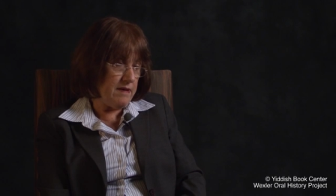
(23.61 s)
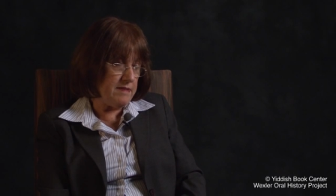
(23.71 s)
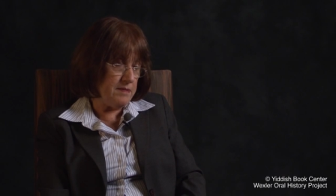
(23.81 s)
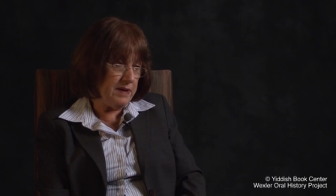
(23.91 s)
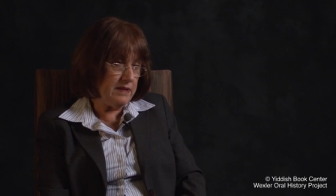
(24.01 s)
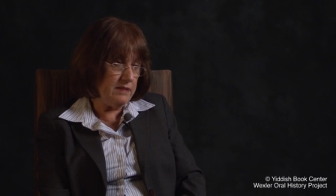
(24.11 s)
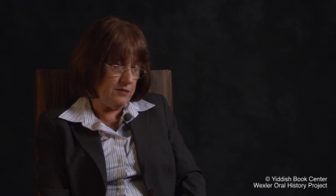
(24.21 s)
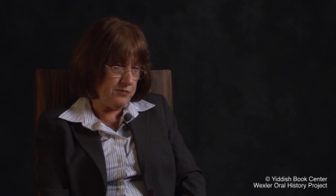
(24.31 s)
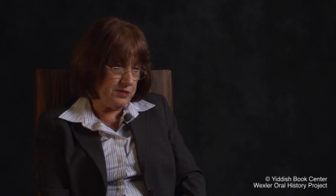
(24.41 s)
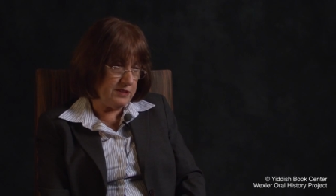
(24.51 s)
the main
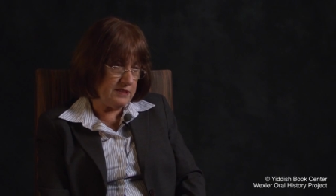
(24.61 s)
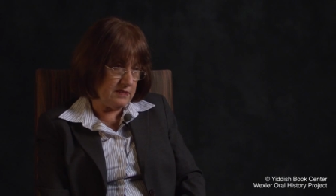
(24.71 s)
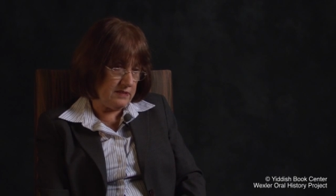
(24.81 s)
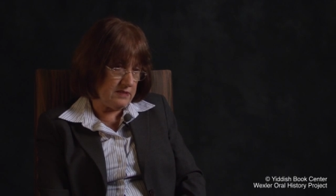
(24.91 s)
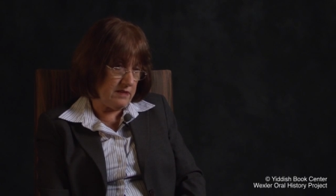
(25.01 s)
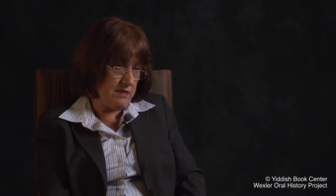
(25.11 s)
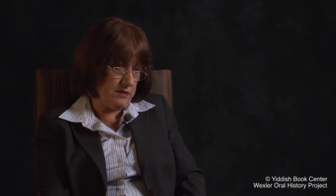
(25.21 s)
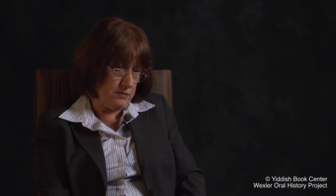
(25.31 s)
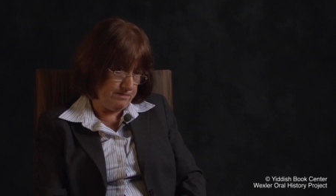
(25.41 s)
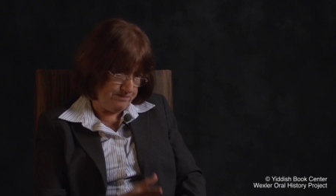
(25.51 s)
difference is
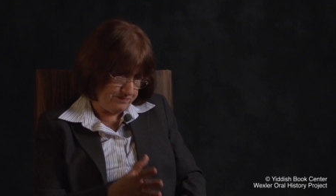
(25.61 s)
that